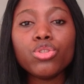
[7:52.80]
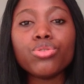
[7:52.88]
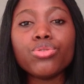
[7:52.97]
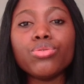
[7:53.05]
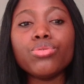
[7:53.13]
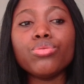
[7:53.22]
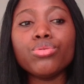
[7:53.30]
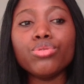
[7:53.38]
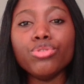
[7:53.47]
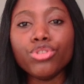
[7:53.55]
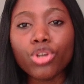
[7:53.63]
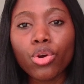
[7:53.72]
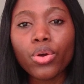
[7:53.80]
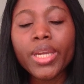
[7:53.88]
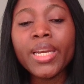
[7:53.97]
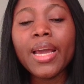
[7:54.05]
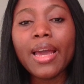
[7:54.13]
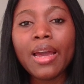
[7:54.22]
to
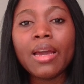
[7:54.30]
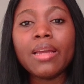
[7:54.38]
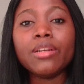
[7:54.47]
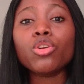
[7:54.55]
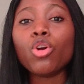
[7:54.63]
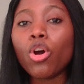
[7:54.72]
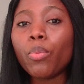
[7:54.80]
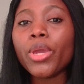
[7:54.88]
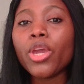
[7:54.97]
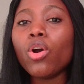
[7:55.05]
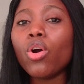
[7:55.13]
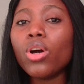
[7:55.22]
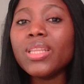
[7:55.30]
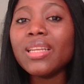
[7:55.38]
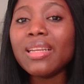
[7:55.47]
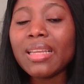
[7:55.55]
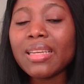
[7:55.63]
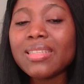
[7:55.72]
join and copy all
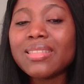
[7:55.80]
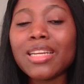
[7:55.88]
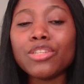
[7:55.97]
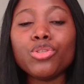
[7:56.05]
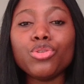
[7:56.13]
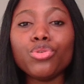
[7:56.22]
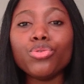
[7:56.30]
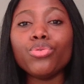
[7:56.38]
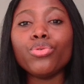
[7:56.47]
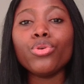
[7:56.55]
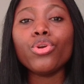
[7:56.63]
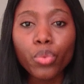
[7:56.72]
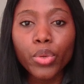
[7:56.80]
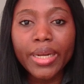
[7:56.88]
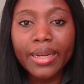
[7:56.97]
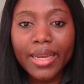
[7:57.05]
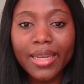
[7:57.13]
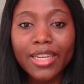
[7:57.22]
the links that you, you will
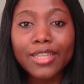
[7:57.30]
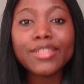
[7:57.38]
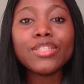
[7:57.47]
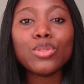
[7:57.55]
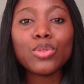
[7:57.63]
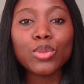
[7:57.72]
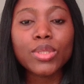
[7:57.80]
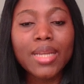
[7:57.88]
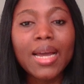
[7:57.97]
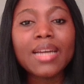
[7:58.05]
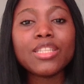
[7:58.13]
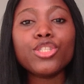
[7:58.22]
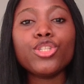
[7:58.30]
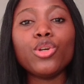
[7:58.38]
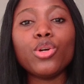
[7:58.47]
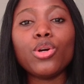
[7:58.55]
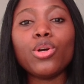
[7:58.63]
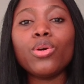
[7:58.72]
need to start
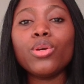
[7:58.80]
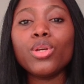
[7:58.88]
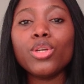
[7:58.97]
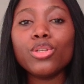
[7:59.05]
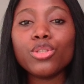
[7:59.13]
your